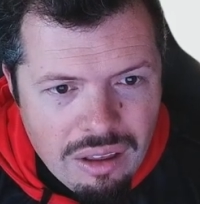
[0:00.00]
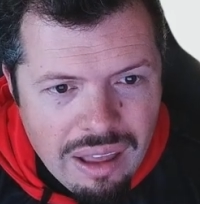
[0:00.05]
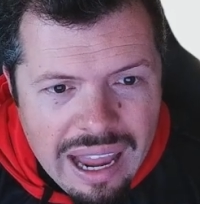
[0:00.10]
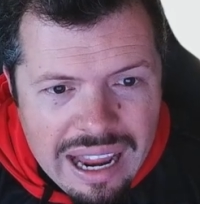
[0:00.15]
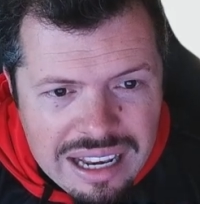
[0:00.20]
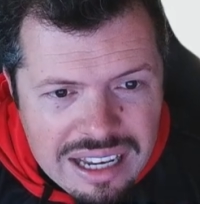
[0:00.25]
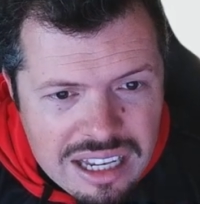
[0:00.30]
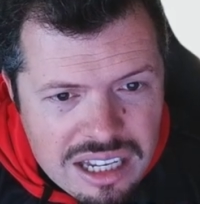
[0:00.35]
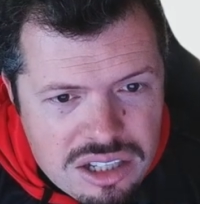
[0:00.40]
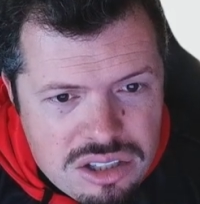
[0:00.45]

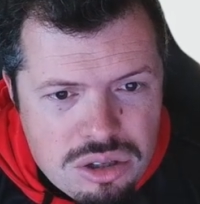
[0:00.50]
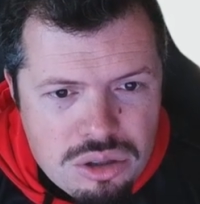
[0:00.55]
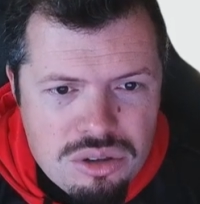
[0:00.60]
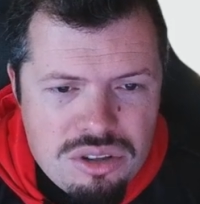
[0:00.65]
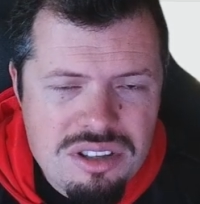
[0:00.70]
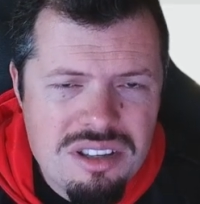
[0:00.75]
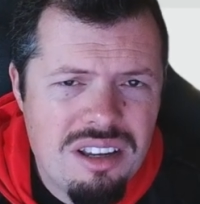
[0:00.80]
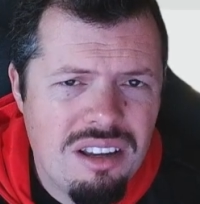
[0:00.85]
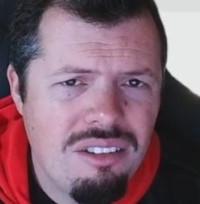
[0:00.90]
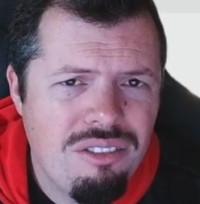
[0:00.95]
82
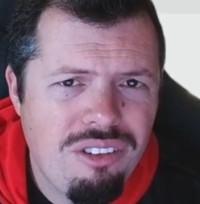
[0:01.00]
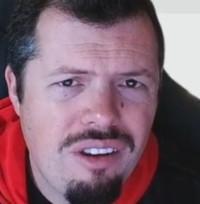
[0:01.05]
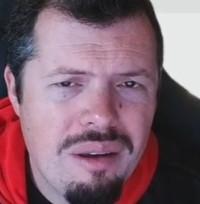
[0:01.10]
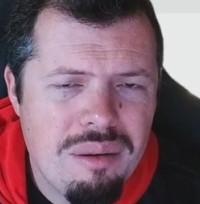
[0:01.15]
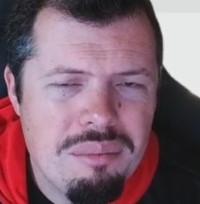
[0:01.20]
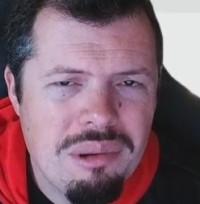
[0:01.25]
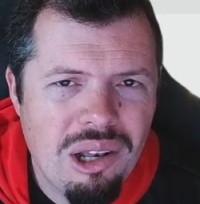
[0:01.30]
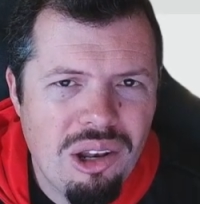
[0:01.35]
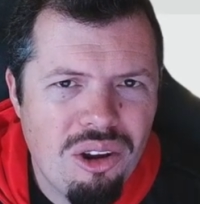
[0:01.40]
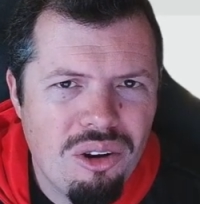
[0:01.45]

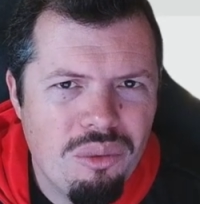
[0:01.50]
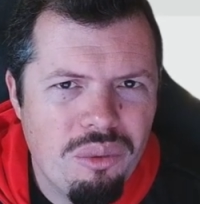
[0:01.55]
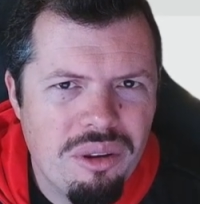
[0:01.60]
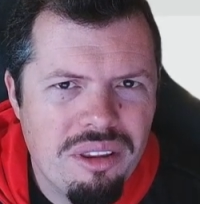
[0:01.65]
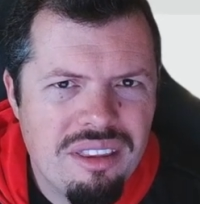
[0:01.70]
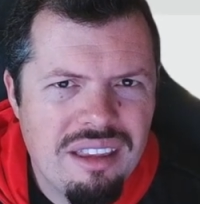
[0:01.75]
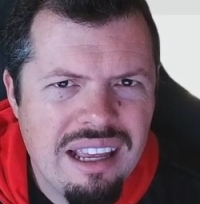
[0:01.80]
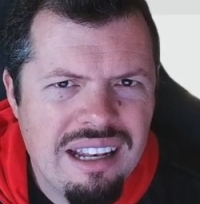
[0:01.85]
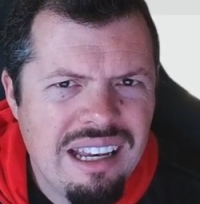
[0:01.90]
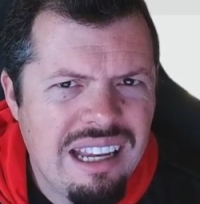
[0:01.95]
CFM along
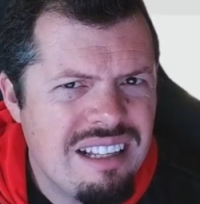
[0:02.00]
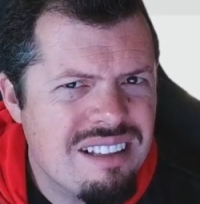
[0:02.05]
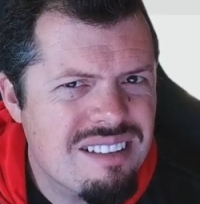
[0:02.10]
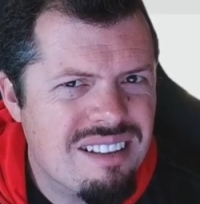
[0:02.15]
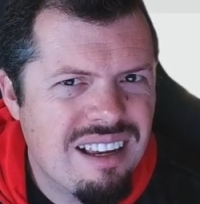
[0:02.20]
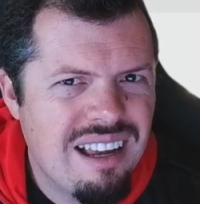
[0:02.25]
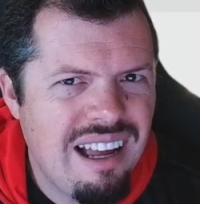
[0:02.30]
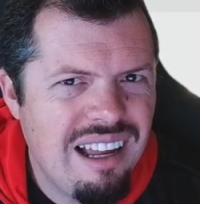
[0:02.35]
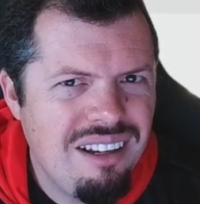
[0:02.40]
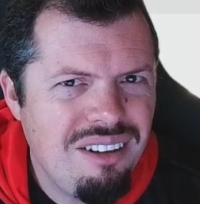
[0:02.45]
with that. It's
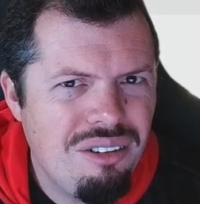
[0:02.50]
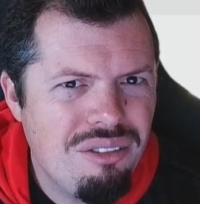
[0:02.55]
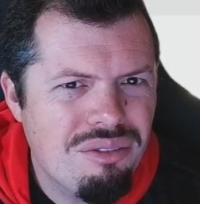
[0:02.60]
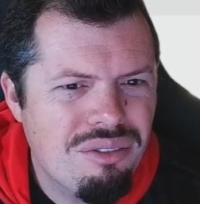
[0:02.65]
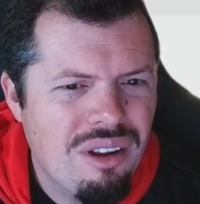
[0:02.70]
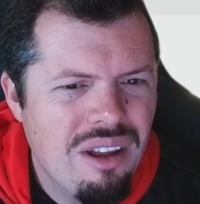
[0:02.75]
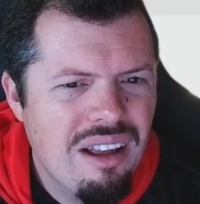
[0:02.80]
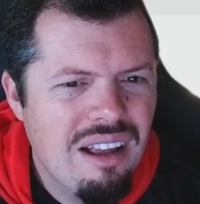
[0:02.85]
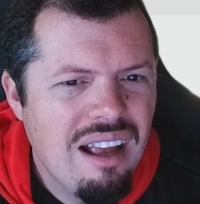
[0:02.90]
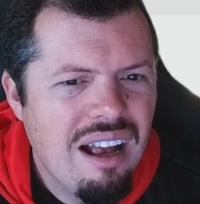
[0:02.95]
kind
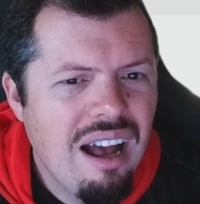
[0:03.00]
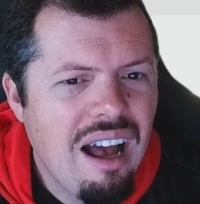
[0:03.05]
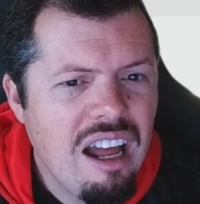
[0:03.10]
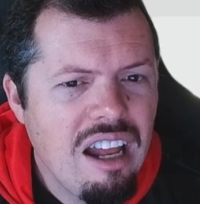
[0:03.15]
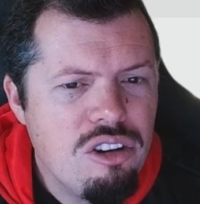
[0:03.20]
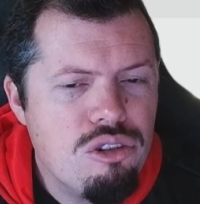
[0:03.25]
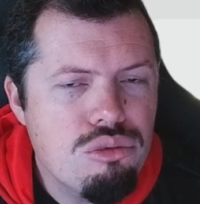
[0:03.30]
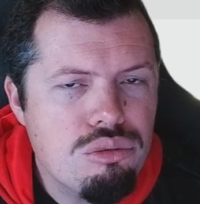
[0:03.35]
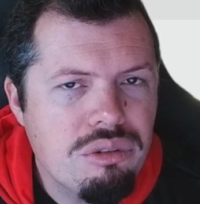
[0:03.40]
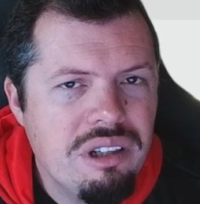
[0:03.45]
of
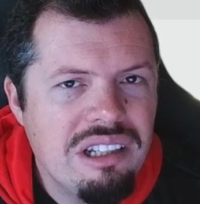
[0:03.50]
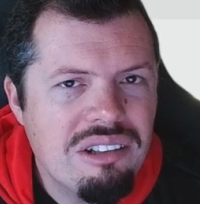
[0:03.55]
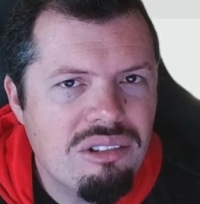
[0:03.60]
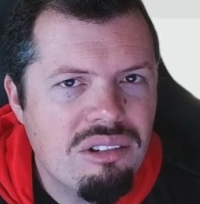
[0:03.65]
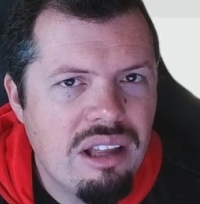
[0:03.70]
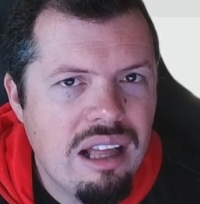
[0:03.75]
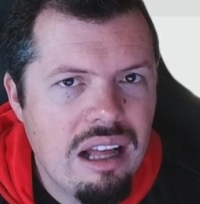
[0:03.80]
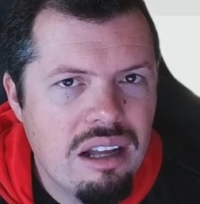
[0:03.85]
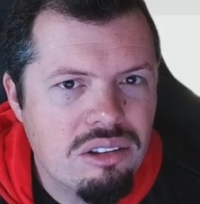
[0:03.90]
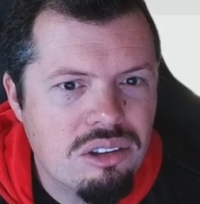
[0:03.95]
unreal
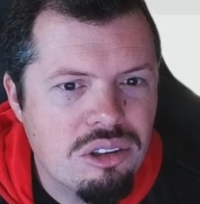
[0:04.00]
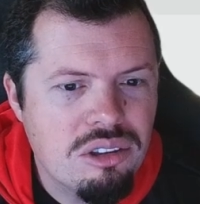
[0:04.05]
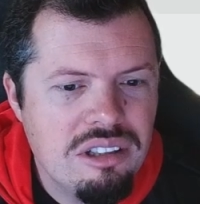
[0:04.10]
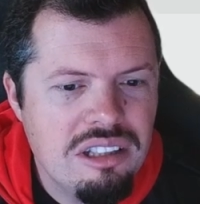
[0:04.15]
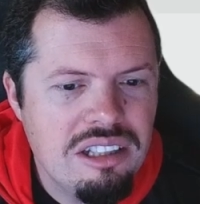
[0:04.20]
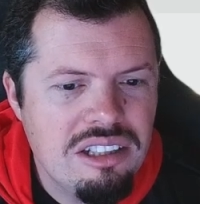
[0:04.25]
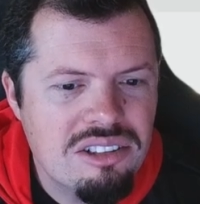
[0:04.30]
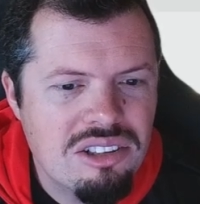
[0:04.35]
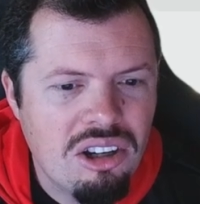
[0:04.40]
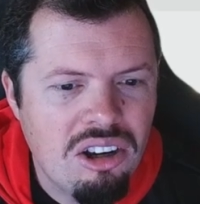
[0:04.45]
how good
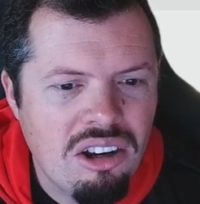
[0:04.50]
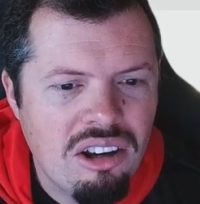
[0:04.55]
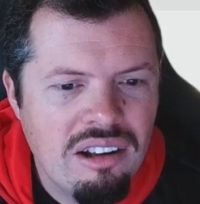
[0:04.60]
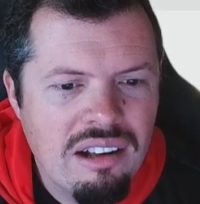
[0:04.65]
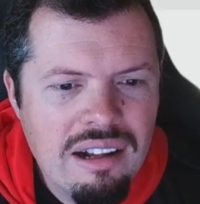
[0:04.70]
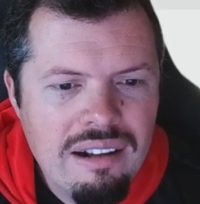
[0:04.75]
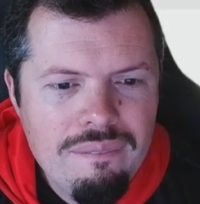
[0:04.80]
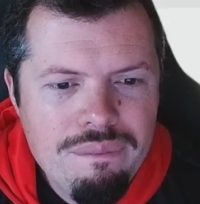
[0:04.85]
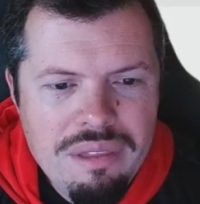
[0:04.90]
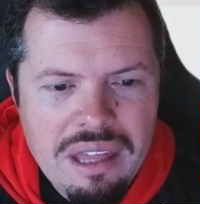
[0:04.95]
these are.
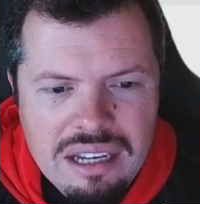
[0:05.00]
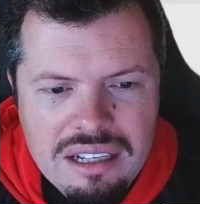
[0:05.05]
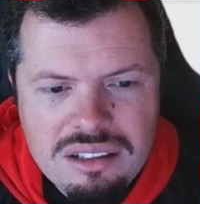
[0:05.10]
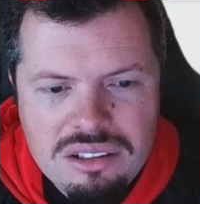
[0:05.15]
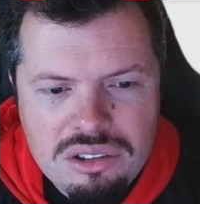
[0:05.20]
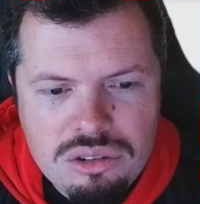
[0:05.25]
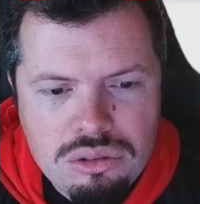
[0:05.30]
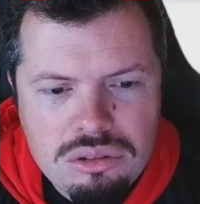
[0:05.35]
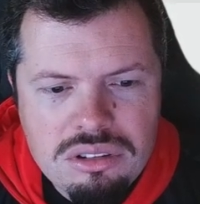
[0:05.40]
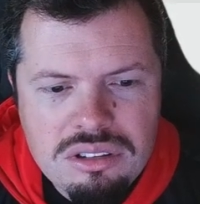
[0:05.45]
They
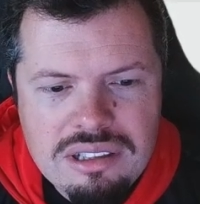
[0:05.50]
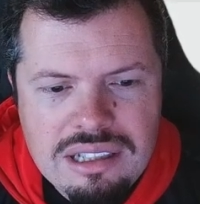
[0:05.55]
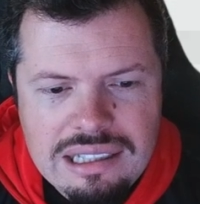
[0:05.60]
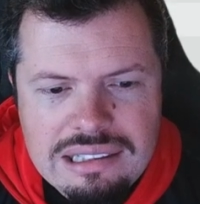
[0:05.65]
do